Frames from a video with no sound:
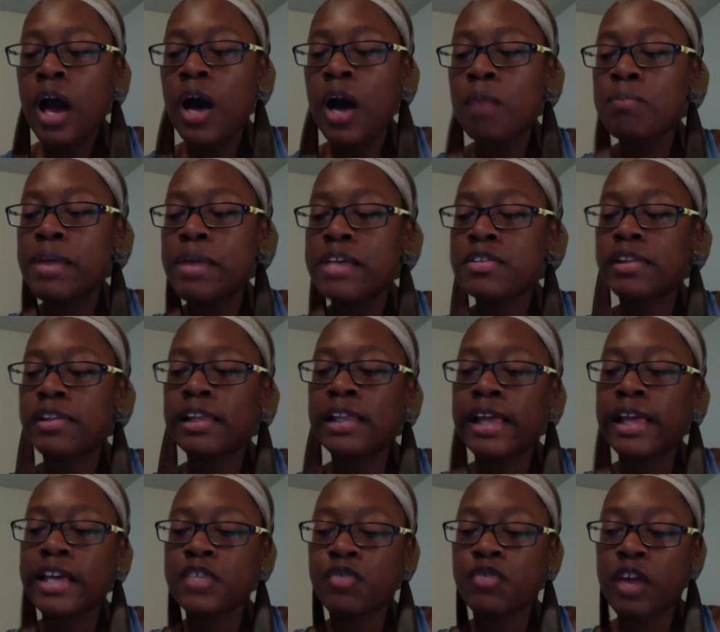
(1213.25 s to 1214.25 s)
Basically,
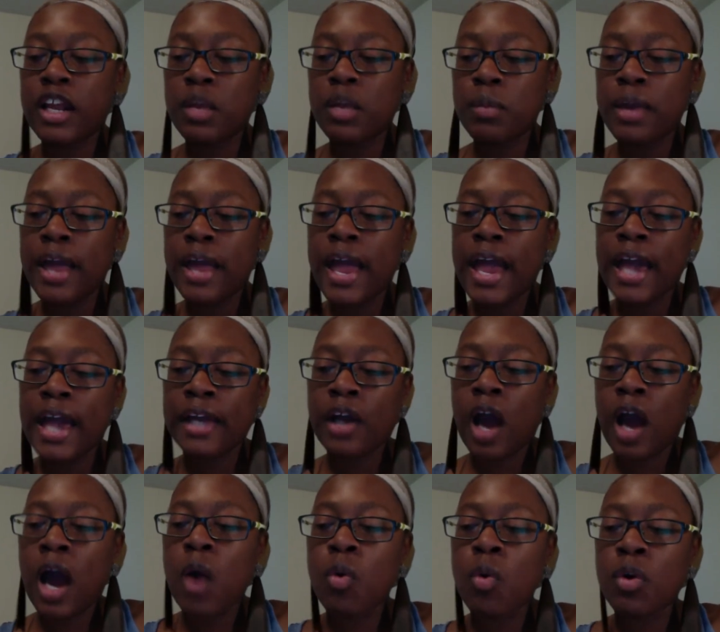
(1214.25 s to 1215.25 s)
last Friday we had
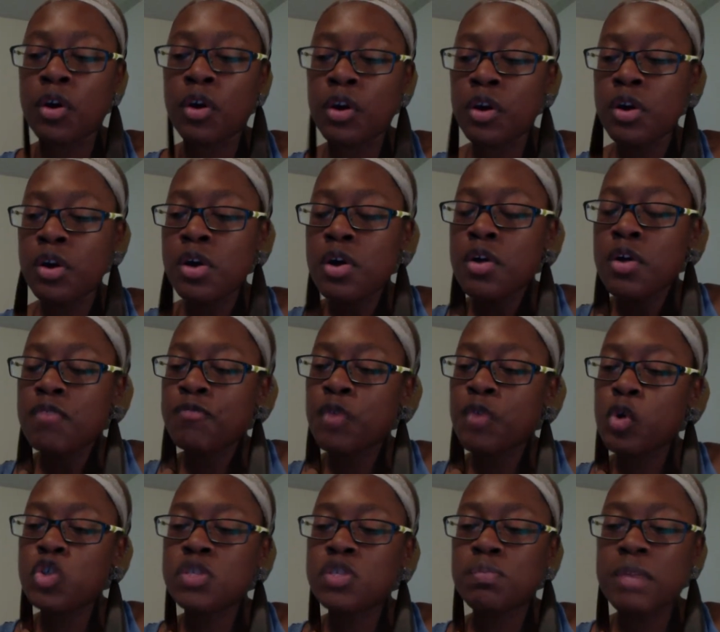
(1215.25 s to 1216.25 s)
our
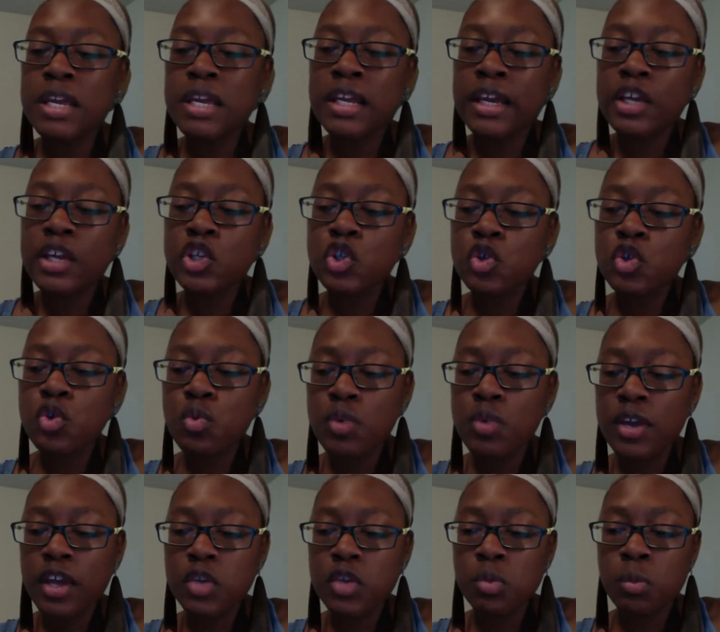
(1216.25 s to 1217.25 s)
first meeting in 2
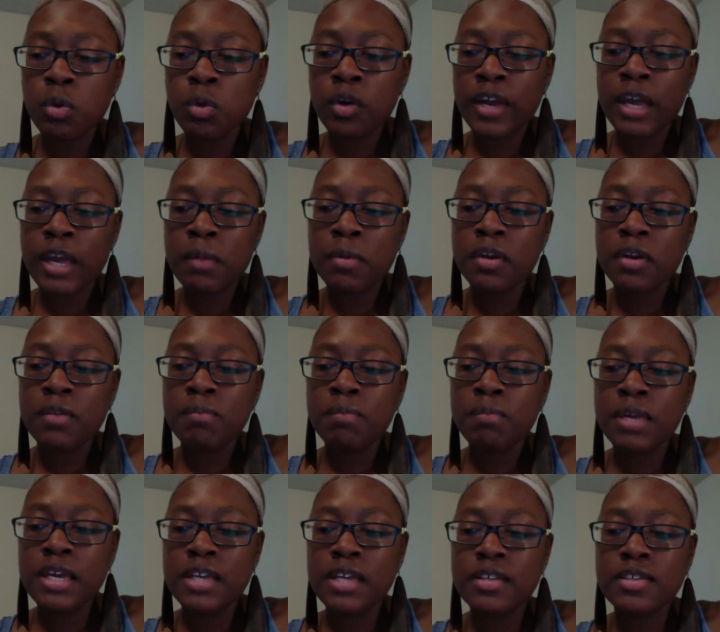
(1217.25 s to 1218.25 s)
weeks. We weren't able to
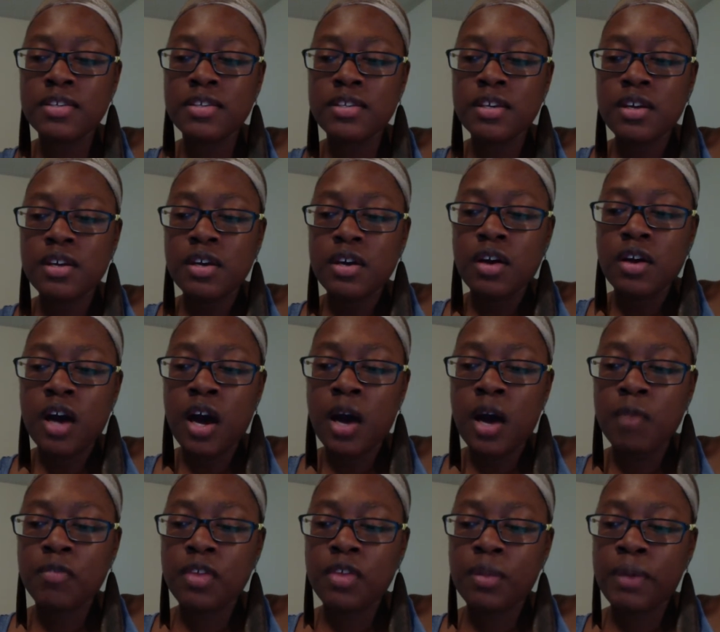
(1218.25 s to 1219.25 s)
meet
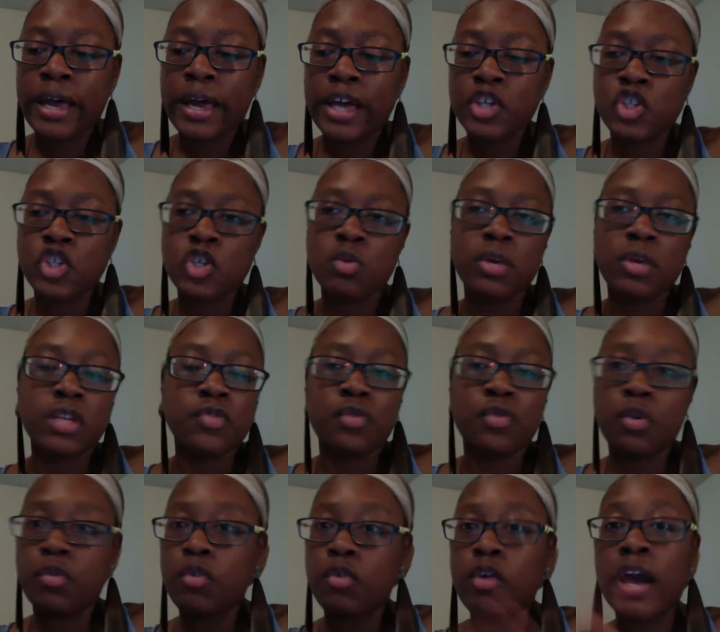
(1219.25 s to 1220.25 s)
for the past 2 weeks
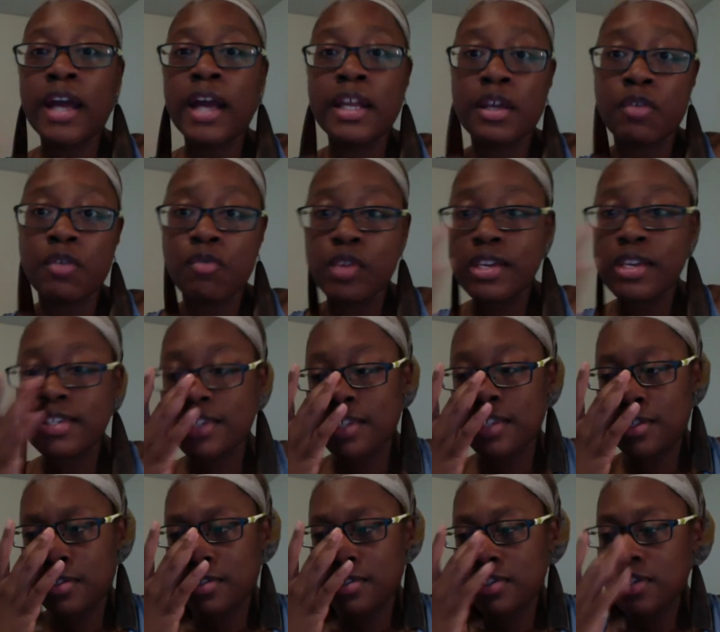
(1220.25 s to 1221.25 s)
for a variety of
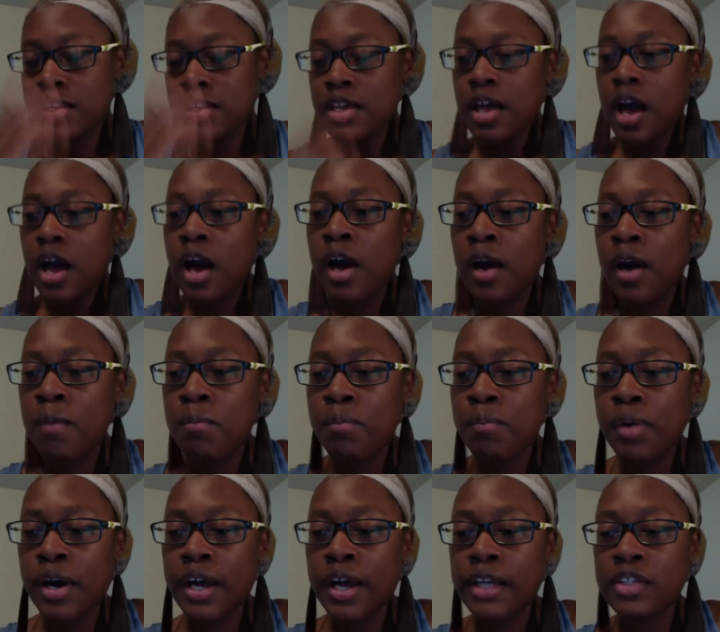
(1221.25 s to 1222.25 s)
reasons,
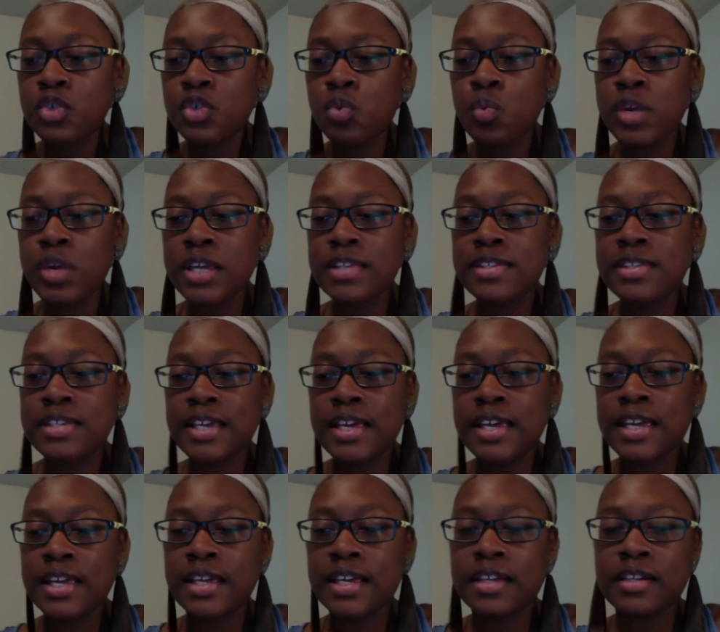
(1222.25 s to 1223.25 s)
but we
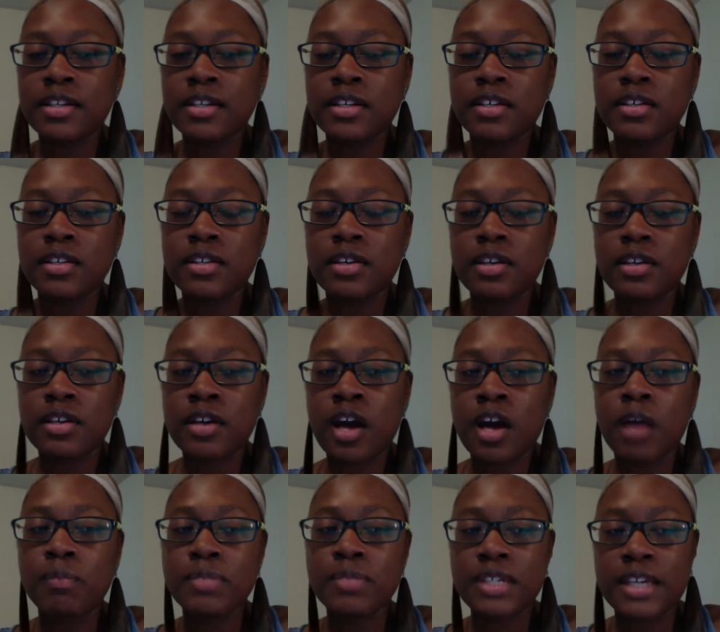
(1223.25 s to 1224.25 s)
did
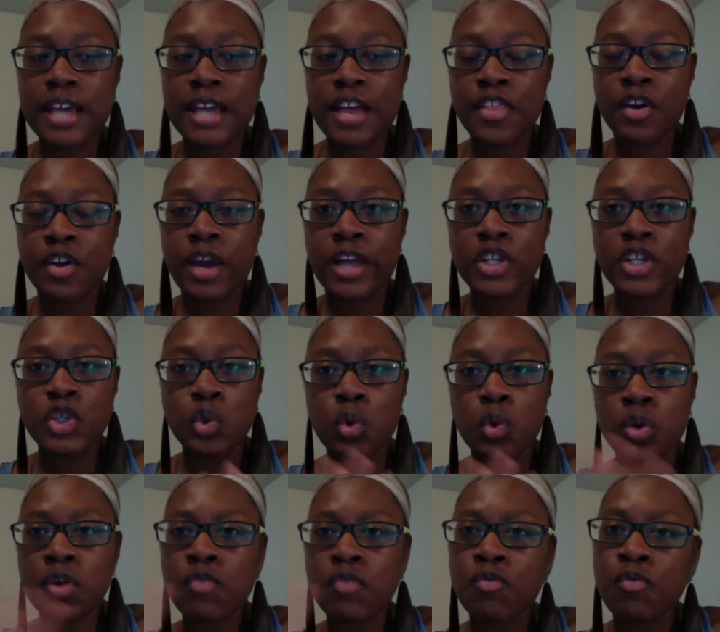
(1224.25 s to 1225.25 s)
come together and
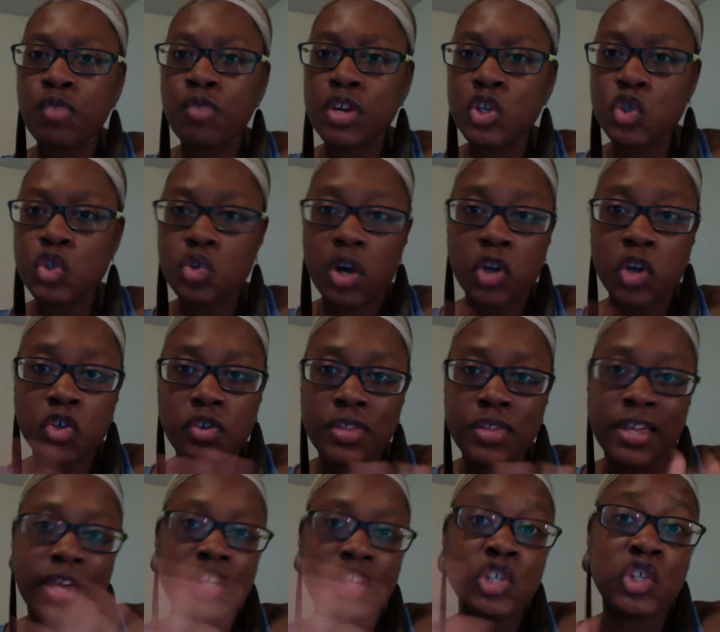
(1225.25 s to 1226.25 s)
sort of restructure
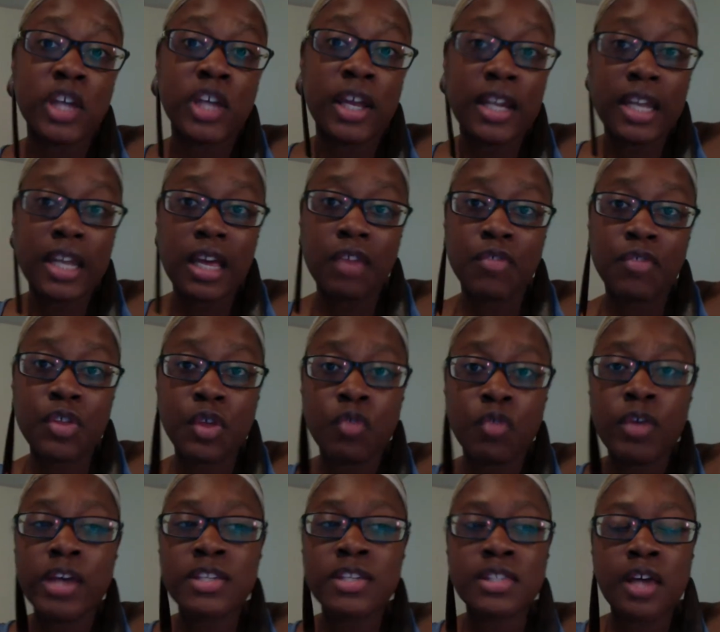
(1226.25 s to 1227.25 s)
the agenda for the
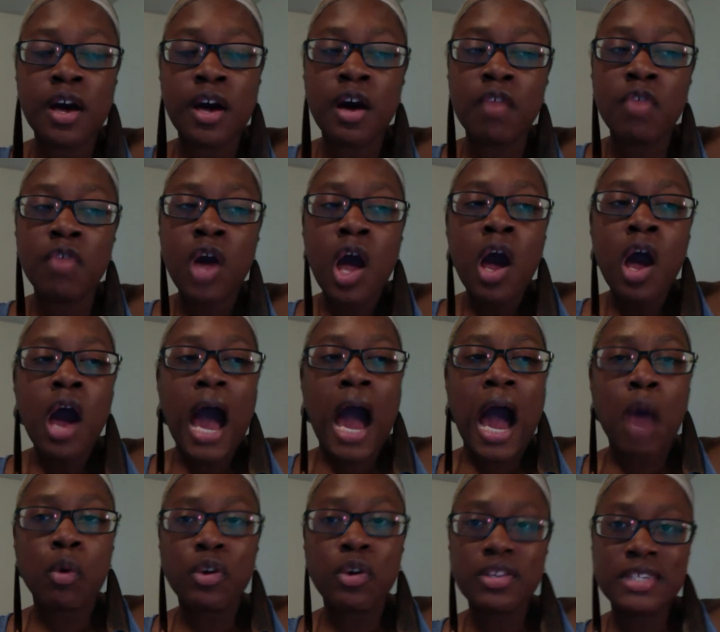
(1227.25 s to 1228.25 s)
rest of
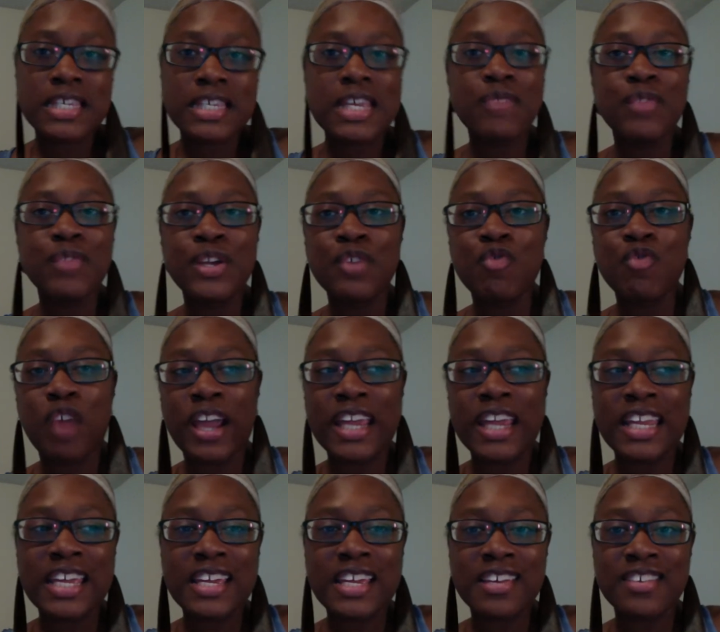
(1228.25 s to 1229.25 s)
our TV
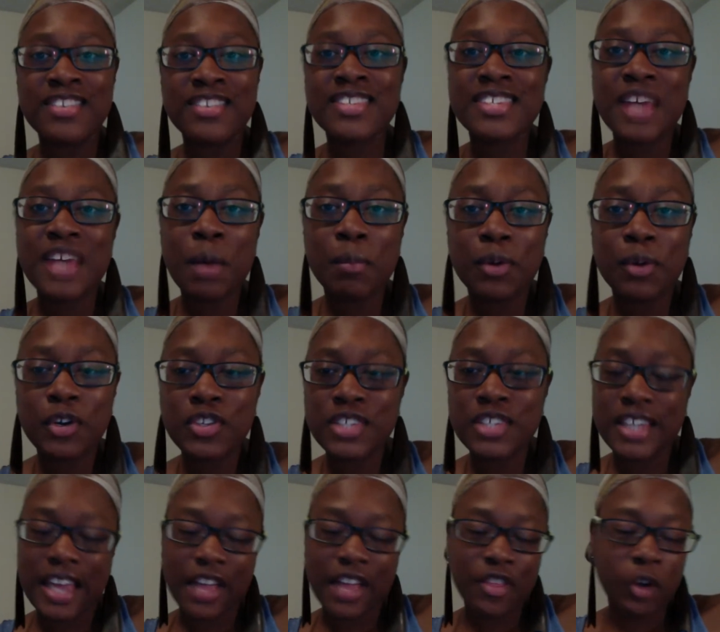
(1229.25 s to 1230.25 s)
writing summer
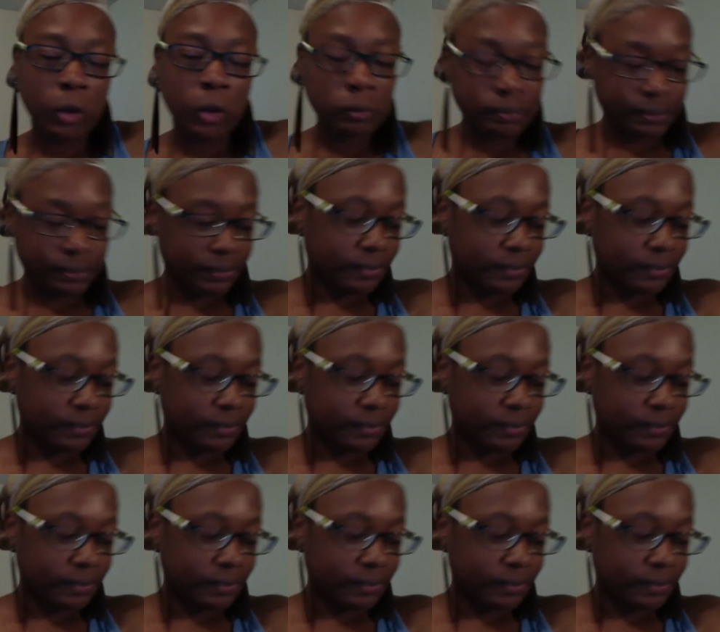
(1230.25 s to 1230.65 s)
together.